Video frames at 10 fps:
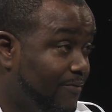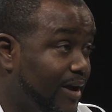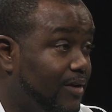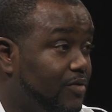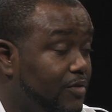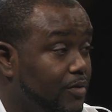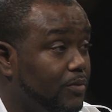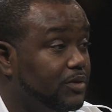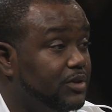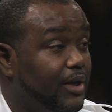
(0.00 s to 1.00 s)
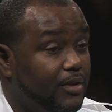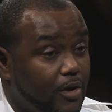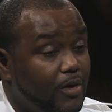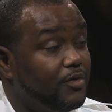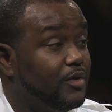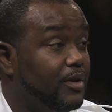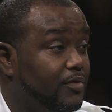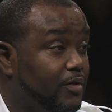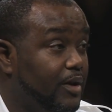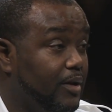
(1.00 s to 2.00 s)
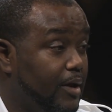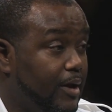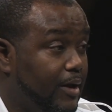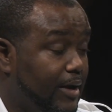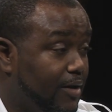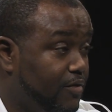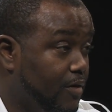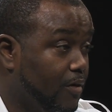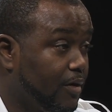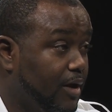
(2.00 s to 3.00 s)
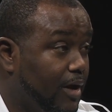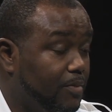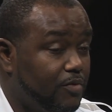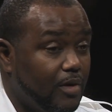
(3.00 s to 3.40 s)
and students that there is an incident that's here on campus.